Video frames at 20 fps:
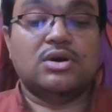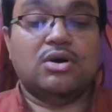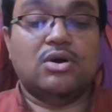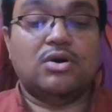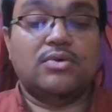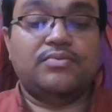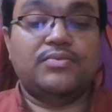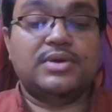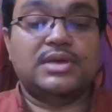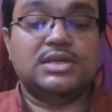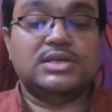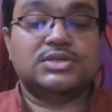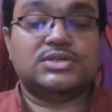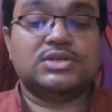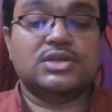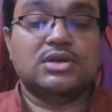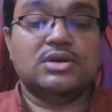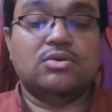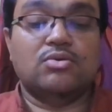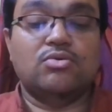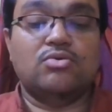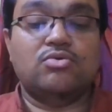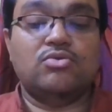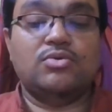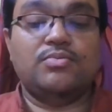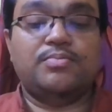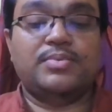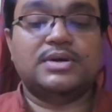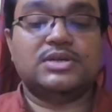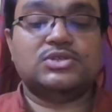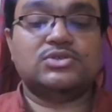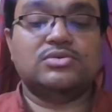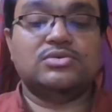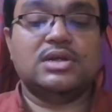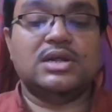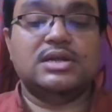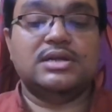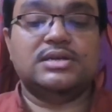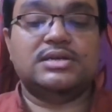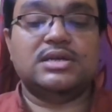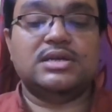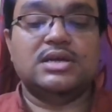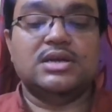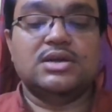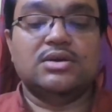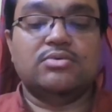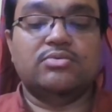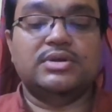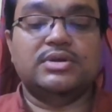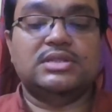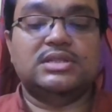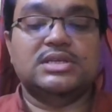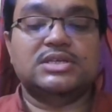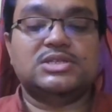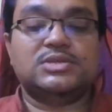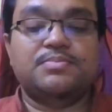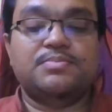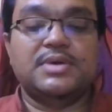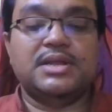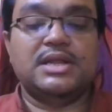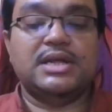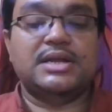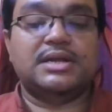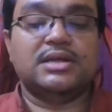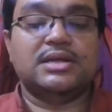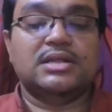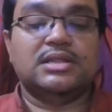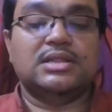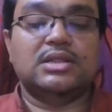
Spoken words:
of his own personality with the spirit,